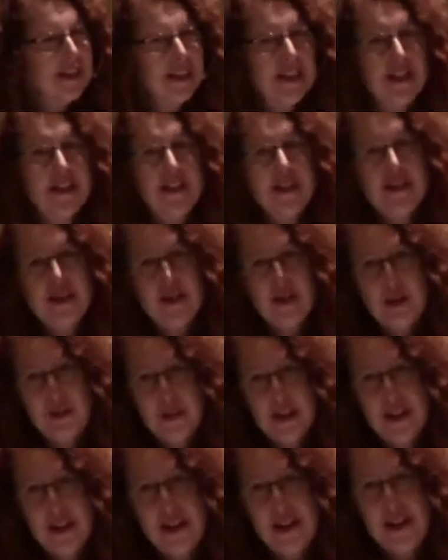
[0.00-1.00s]
in a
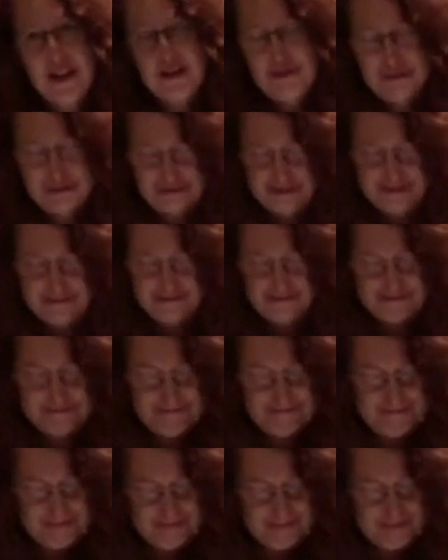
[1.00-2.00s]
human life.
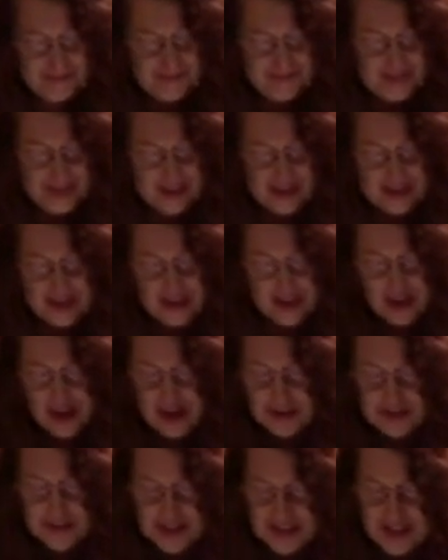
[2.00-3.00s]
And
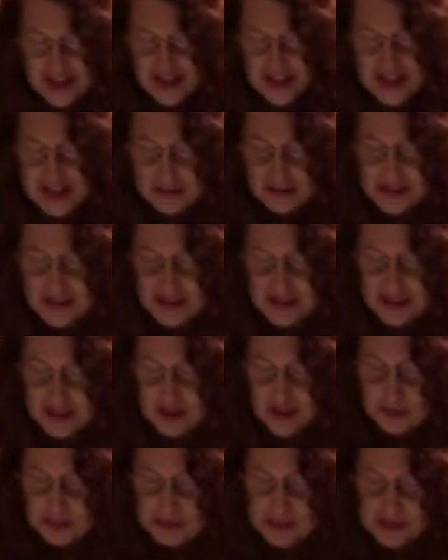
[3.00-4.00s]
oftentimes I
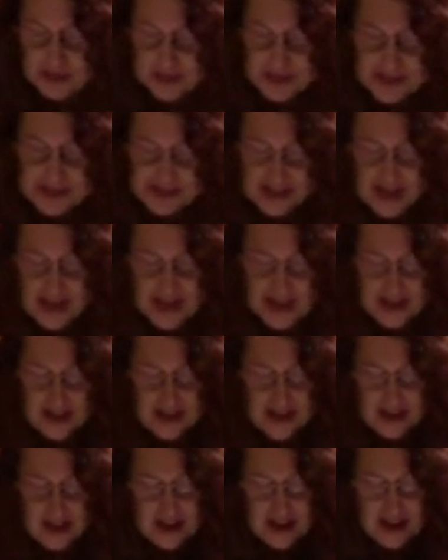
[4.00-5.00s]
hear people say,
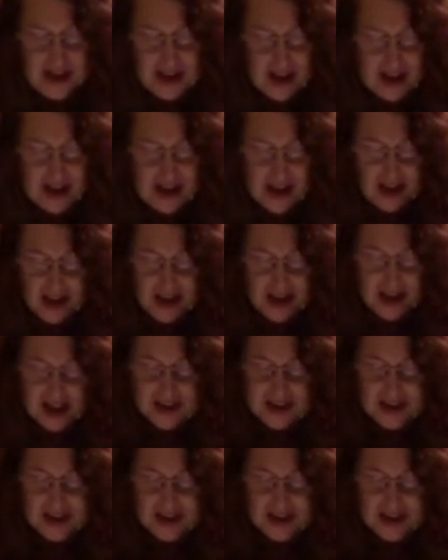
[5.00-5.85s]
I